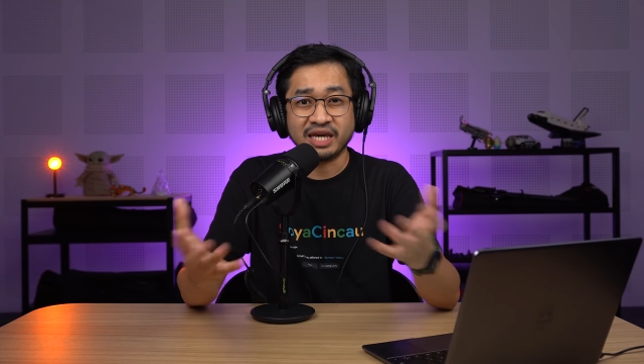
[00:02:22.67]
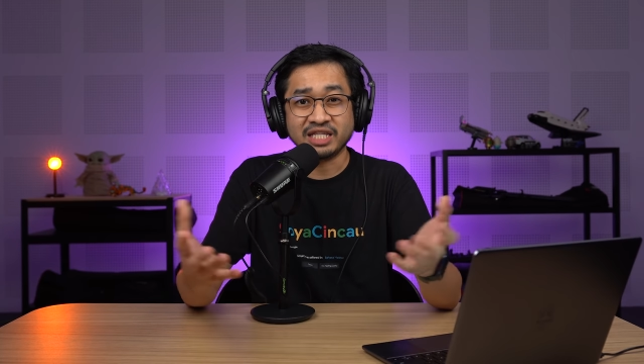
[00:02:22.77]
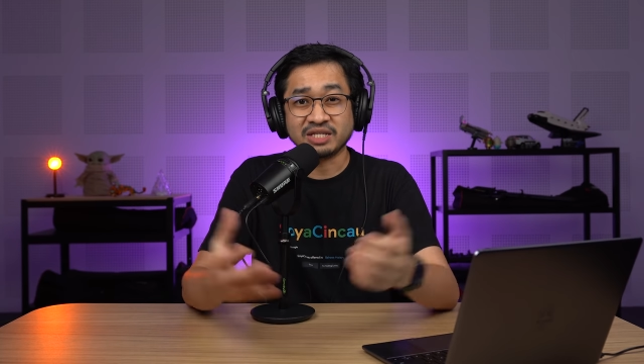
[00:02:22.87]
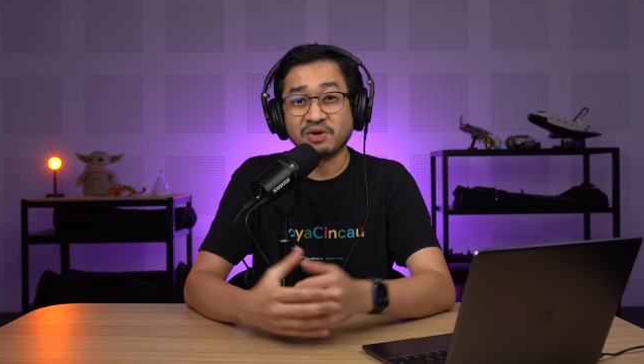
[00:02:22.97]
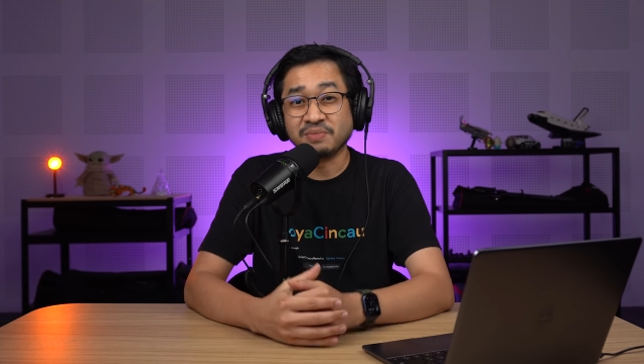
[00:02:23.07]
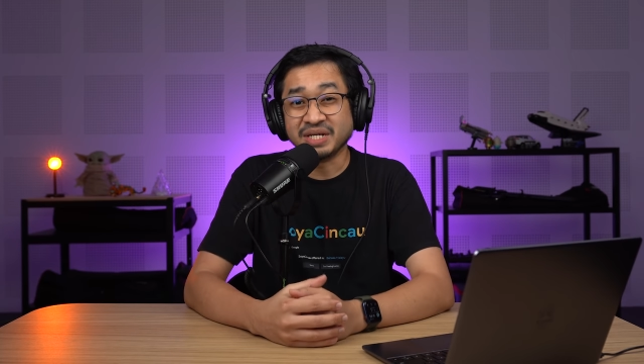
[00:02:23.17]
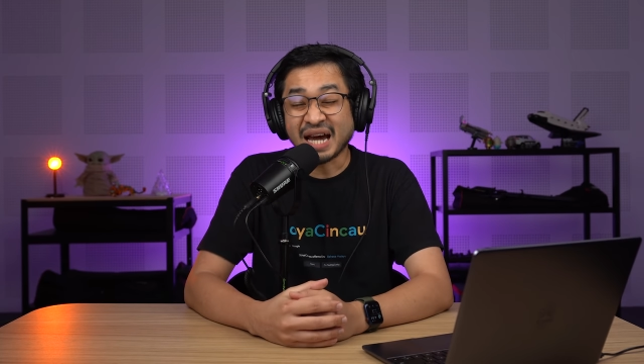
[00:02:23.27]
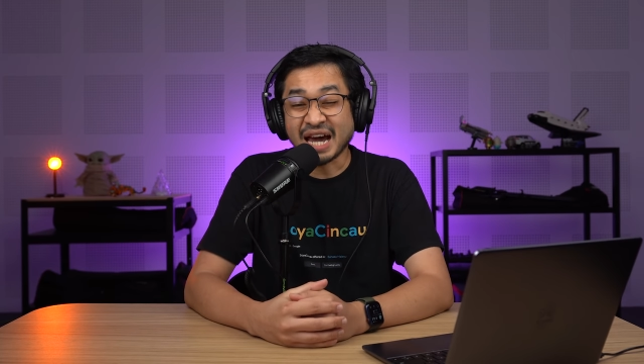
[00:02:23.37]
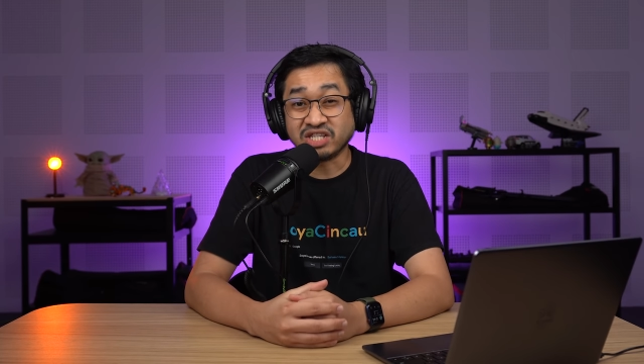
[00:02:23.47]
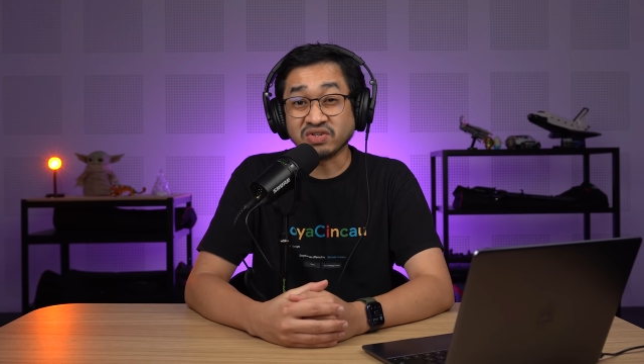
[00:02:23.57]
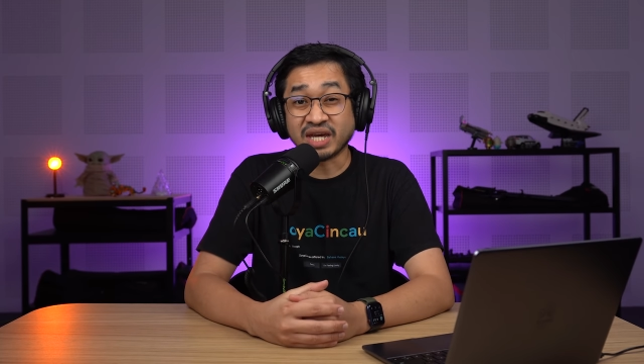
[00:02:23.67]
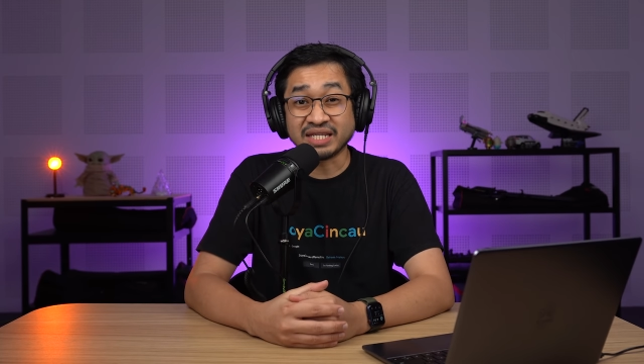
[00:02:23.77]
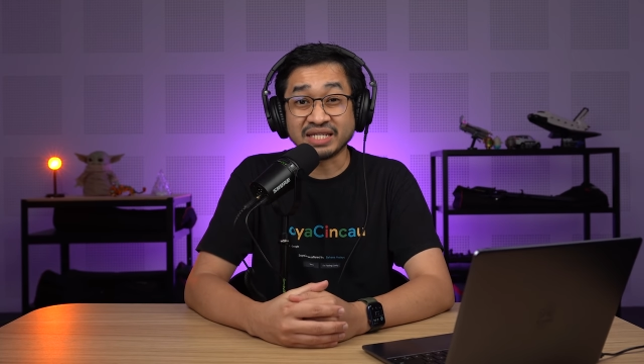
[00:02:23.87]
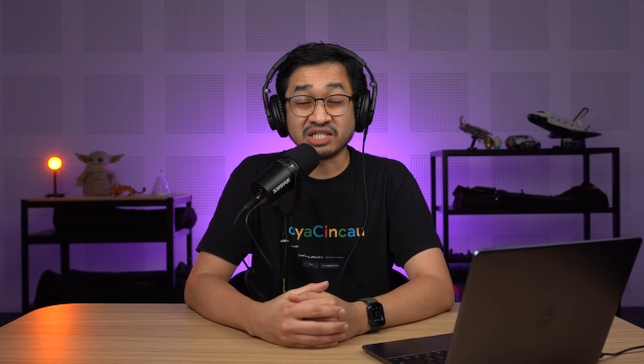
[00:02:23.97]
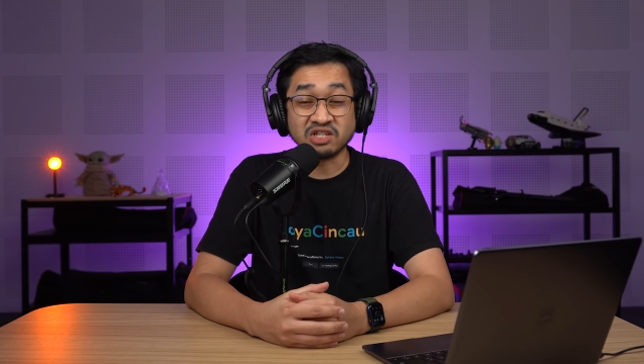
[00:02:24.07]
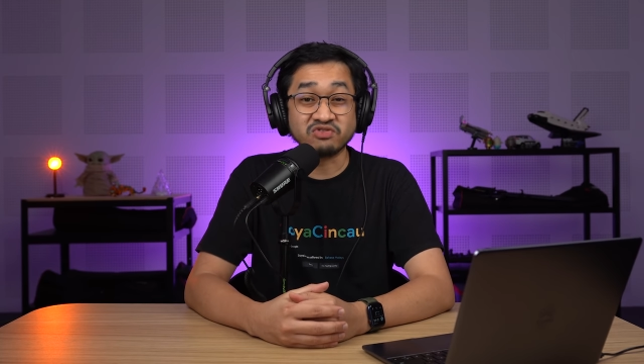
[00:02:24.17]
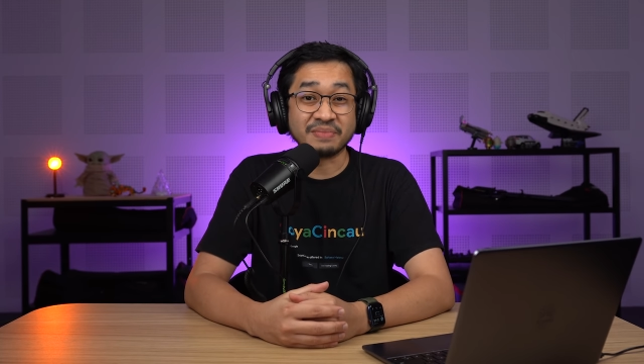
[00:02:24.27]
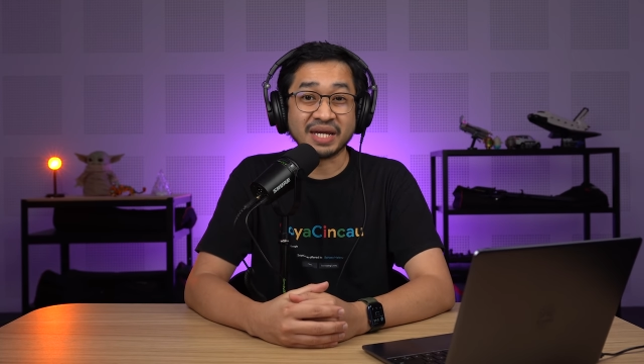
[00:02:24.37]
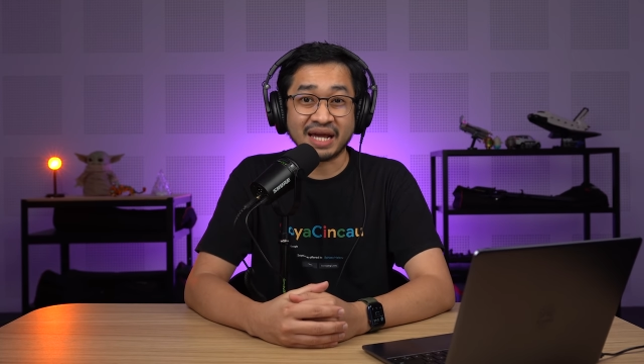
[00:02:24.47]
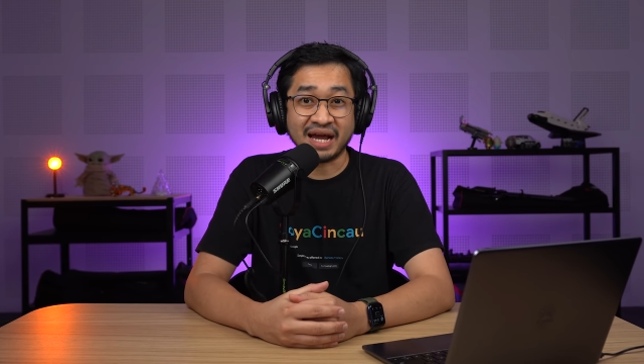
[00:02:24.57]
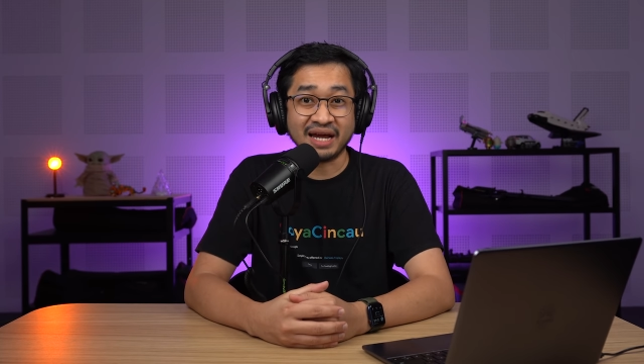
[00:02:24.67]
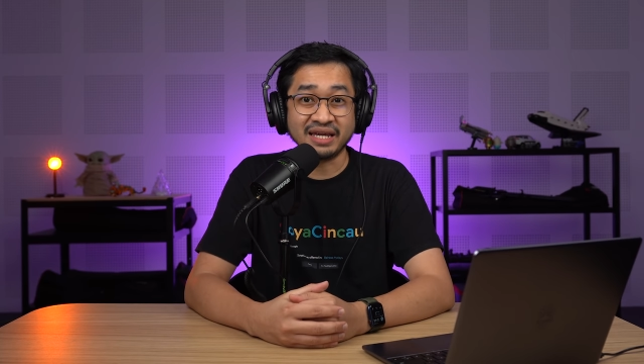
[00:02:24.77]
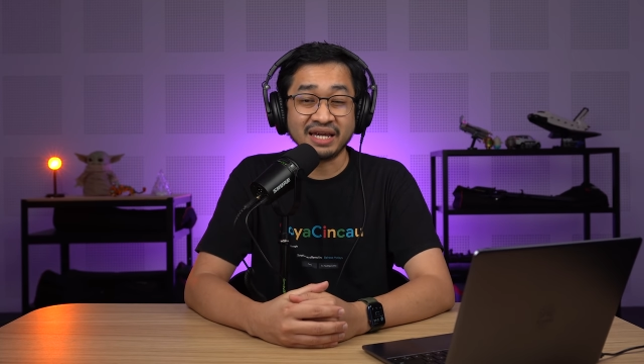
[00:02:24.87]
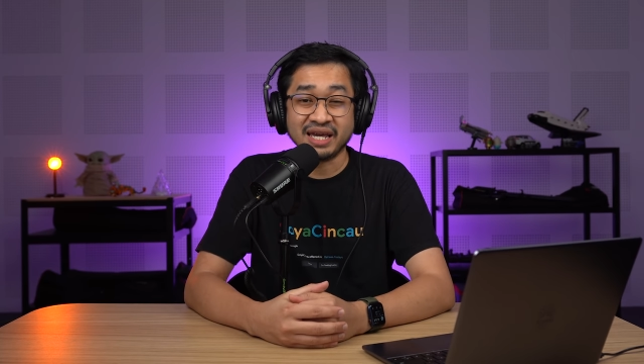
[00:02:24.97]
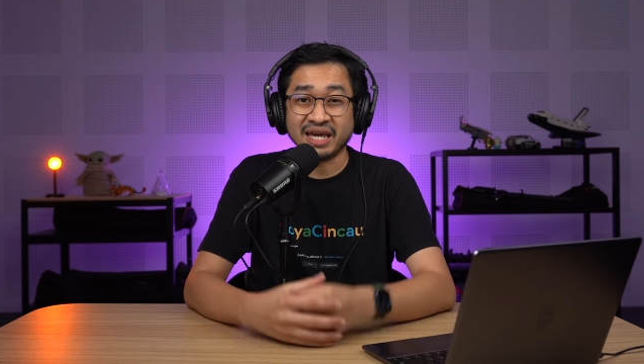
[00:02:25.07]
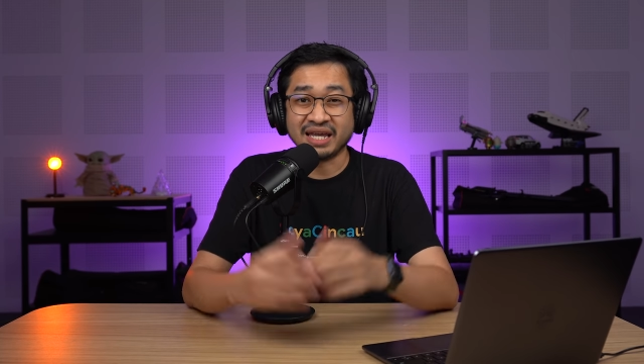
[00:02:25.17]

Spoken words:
At the moment, ICU cases still remain high